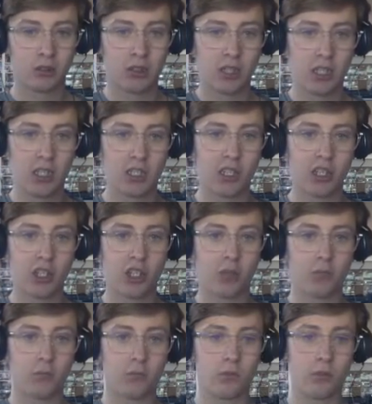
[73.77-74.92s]
in
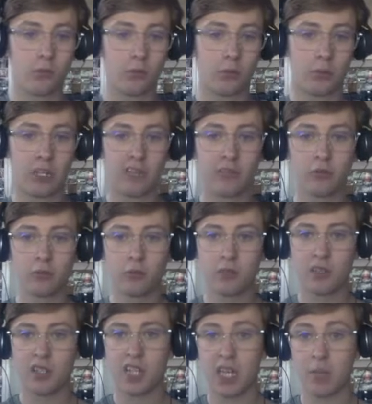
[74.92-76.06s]
association with Marvel.
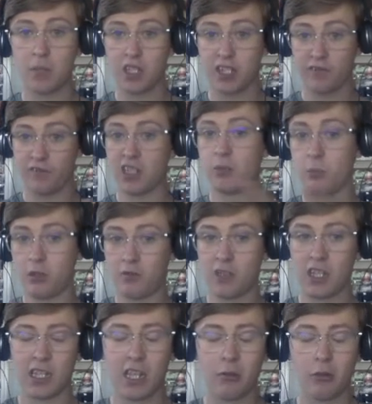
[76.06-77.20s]
Same as the Venom movie
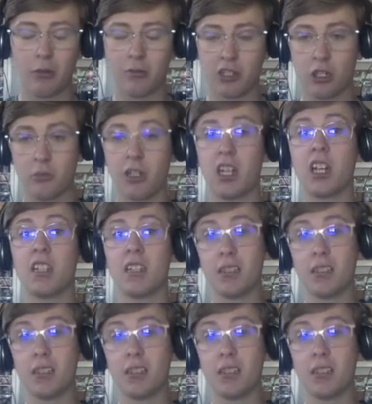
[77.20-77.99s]
that came out with Tom Hardy.